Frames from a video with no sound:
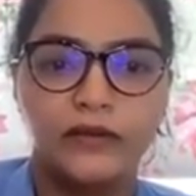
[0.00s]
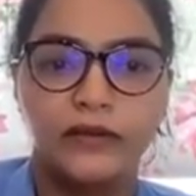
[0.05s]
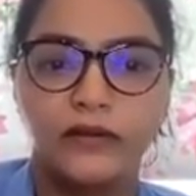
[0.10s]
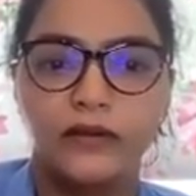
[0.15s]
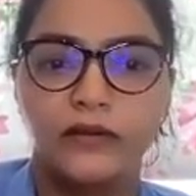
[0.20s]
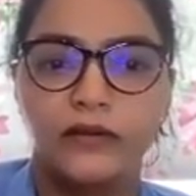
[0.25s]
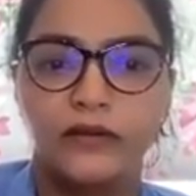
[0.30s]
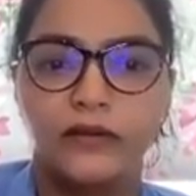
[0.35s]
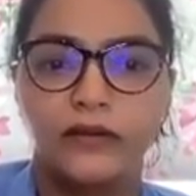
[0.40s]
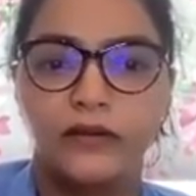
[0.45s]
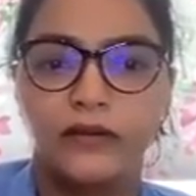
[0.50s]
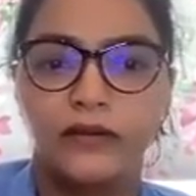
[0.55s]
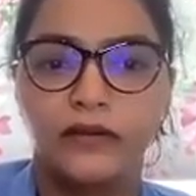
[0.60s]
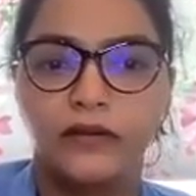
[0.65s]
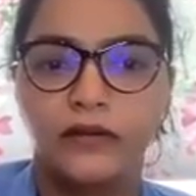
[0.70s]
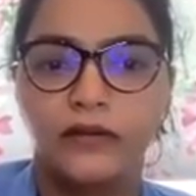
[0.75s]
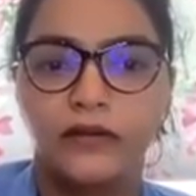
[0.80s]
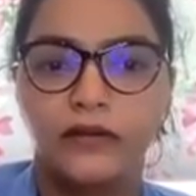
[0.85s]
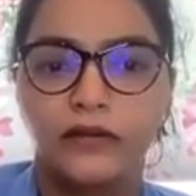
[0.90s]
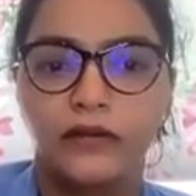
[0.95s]

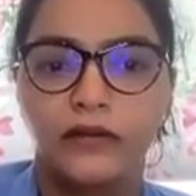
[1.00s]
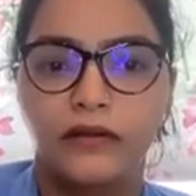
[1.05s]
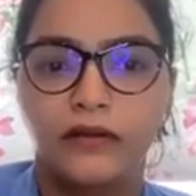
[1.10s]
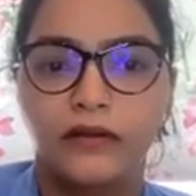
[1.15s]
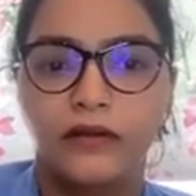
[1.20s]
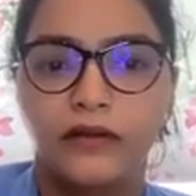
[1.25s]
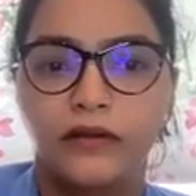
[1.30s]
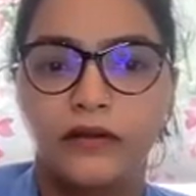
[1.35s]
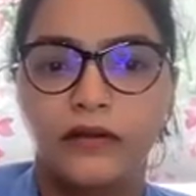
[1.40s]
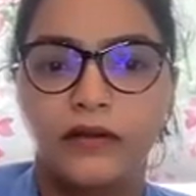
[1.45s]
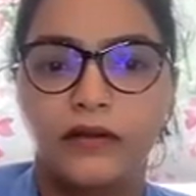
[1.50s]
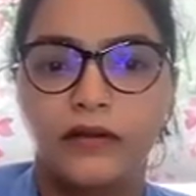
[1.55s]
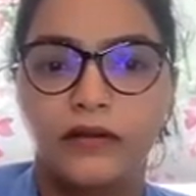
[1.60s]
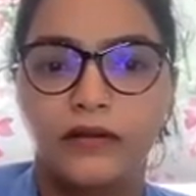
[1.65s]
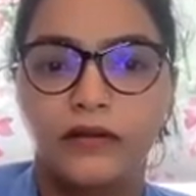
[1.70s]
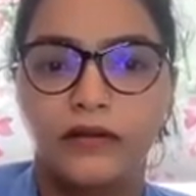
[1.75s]
Nobody speaks.